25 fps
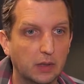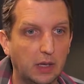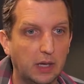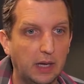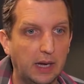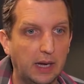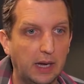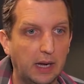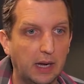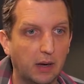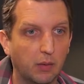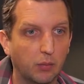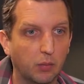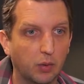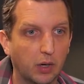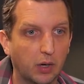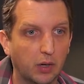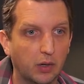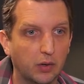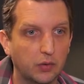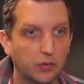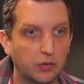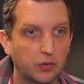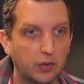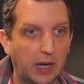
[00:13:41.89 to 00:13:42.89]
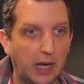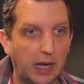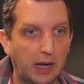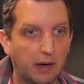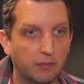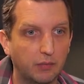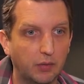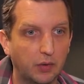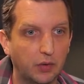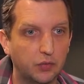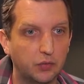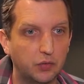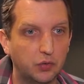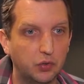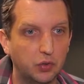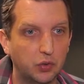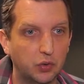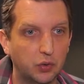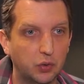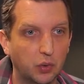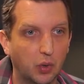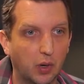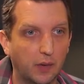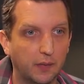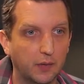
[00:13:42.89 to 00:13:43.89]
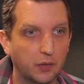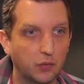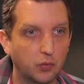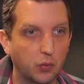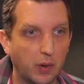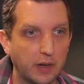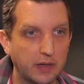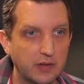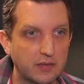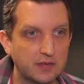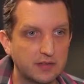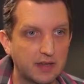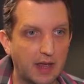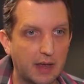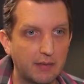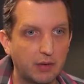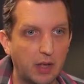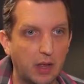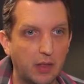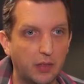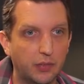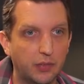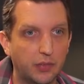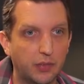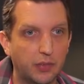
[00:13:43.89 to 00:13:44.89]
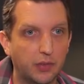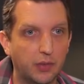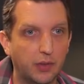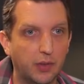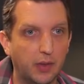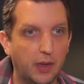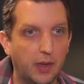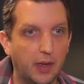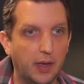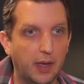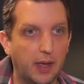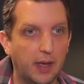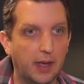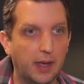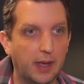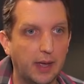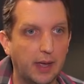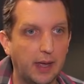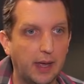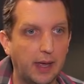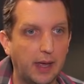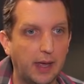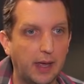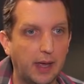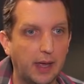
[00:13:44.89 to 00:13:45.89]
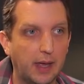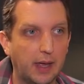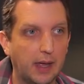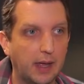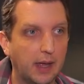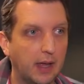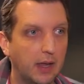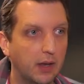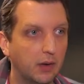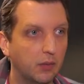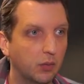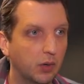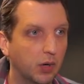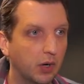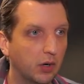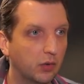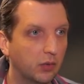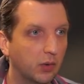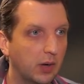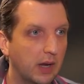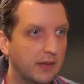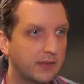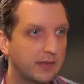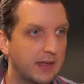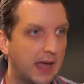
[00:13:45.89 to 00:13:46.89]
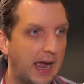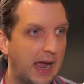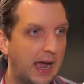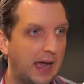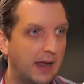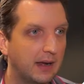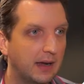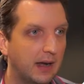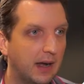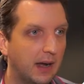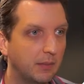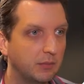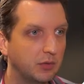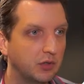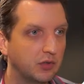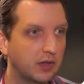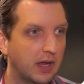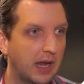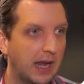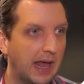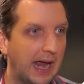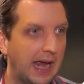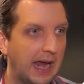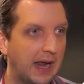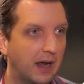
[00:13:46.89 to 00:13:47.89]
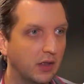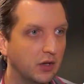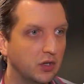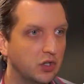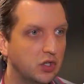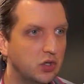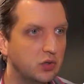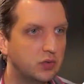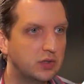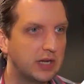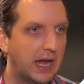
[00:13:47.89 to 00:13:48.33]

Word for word: And we're going to have this due on the twenty-seventh. And we're going to create that. I'm just going to add a new